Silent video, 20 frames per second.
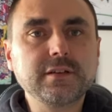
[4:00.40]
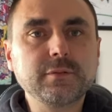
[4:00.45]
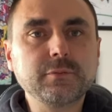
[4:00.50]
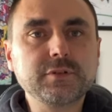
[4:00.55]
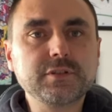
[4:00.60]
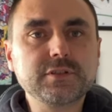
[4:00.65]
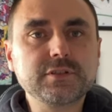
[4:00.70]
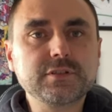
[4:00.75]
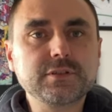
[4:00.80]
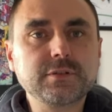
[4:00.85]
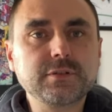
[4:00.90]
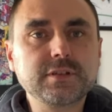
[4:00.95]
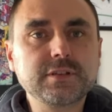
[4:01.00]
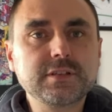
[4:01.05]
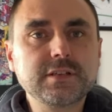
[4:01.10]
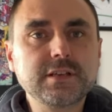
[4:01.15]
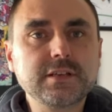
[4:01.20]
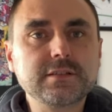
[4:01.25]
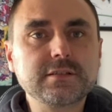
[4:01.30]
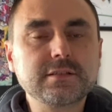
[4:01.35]
and then we're just
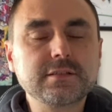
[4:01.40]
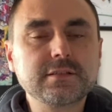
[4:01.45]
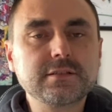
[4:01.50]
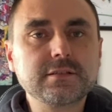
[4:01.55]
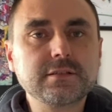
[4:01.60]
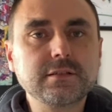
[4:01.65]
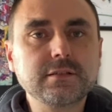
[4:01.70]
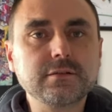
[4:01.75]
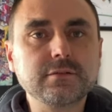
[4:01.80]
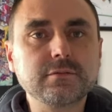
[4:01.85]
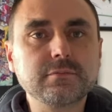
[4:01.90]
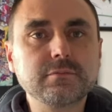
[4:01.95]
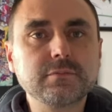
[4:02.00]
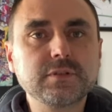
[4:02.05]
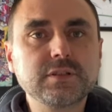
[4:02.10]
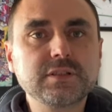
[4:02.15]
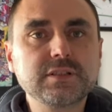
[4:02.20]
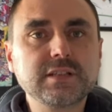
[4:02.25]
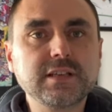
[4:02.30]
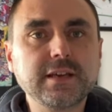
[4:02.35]
doing a test.
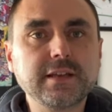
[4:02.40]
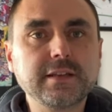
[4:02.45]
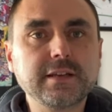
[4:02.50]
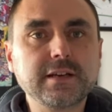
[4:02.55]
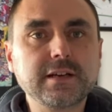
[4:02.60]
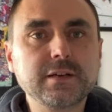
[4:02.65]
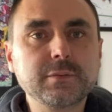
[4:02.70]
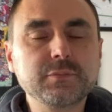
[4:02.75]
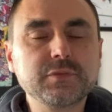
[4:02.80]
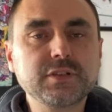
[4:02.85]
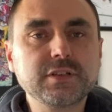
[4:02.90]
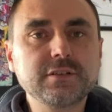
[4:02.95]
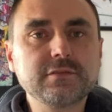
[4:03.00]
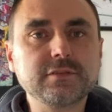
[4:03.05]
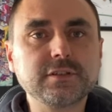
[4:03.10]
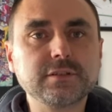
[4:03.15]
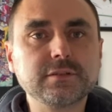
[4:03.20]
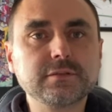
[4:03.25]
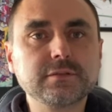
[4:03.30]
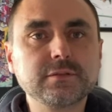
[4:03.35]
So let's see how that
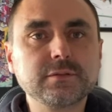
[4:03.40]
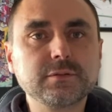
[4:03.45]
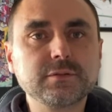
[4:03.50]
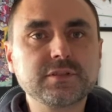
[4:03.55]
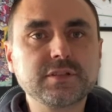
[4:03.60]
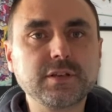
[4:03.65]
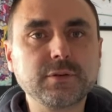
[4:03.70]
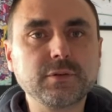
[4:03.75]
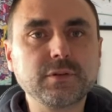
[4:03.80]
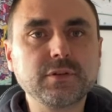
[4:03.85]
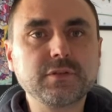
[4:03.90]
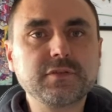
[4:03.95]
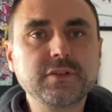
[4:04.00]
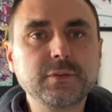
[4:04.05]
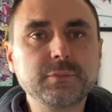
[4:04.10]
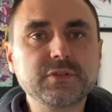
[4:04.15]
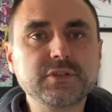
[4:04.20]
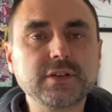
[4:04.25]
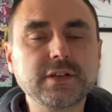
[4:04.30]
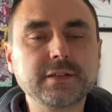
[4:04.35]
comes over. See you
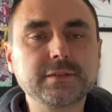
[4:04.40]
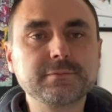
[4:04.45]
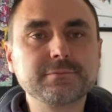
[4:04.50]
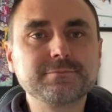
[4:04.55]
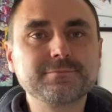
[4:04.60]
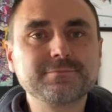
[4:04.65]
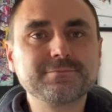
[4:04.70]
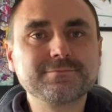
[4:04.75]
on the flip side.